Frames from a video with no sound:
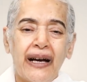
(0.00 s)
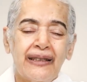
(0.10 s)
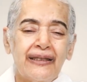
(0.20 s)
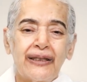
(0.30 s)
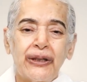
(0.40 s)

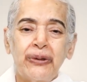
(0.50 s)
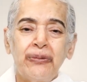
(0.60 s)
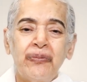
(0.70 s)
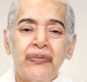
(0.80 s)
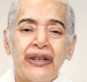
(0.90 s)
And
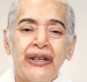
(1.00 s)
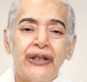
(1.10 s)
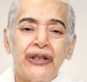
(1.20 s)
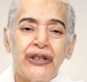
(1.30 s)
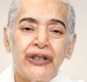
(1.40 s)
so,
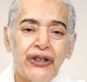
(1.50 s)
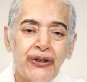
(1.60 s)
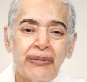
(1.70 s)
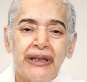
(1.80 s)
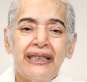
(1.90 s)

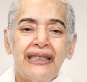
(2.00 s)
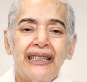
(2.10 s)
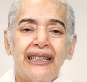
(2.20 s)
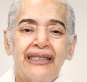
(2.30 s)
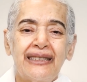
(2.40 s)

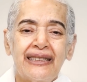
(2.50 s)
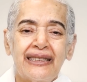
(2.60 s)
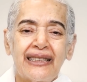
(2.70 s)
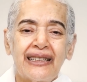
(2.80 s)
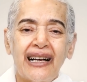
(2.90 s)
humility is